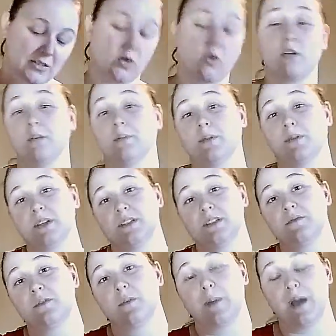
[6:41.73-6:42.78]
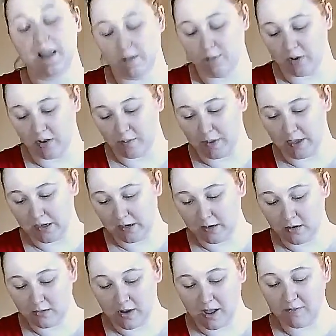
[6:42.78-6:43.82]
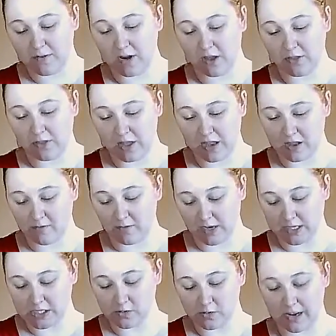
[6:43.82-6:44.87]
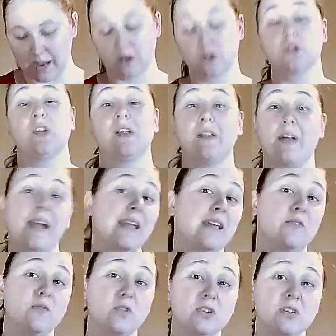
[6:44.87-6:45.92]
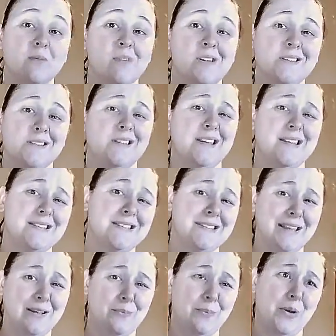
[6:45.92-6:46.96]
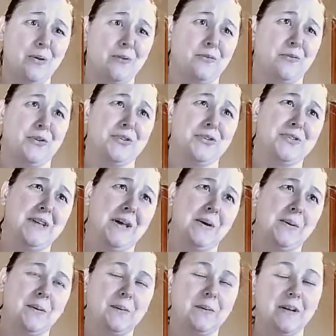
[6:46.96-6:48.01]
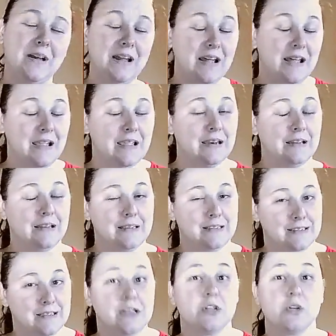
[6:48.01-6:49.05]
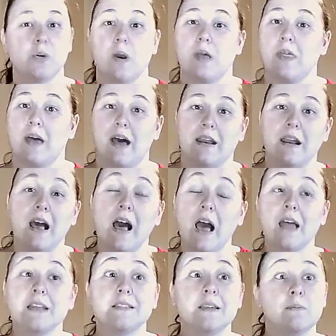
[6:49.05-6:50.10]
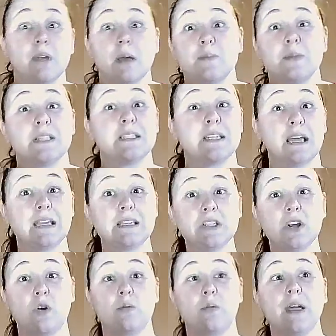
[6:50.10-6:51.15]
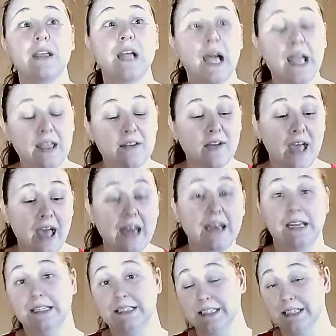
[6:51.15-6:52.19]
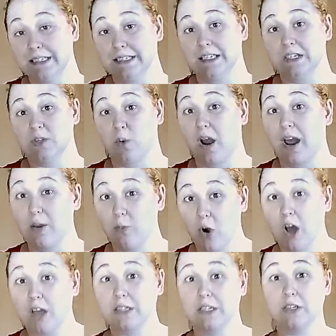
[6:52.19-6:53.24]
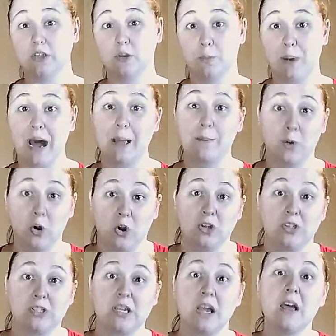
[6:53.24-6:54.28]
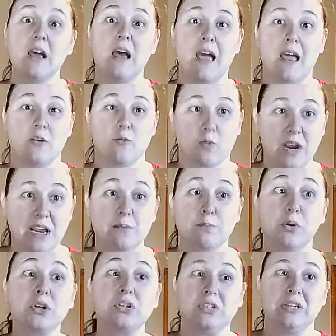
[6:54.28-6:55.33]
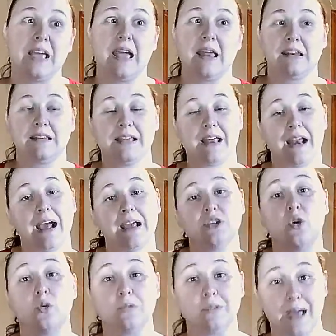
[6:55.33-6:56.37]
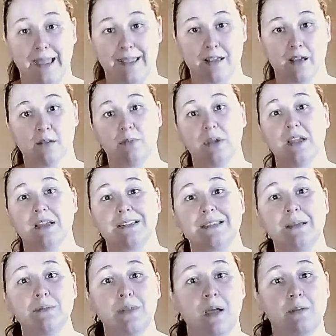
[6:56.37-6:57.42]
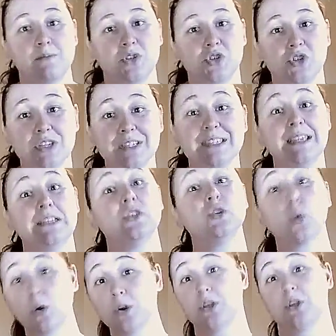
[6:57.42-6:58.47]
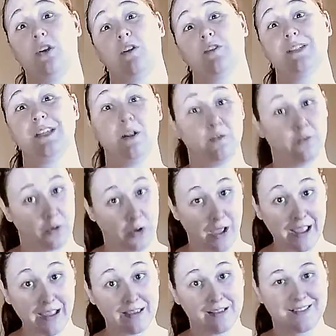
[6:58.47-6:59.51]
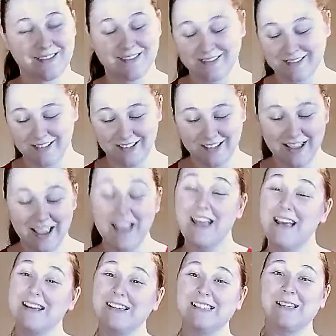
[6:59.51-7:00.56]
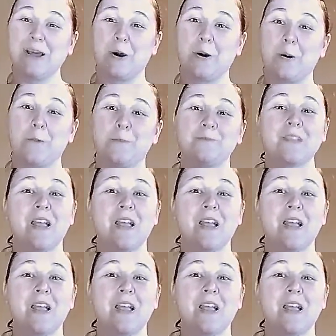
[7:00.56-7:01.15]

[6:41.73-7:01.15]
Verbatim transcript: a horrible reason for buying a book, but you know, if nothing, if I don't actually like it for some reason, it's still beautiful, so you can at least enjoy that. And sometimes it's nice to own, like I have had instances where I want to buy books and read books again that I don't like, because sometimes you just need to torture yourself, okay? So,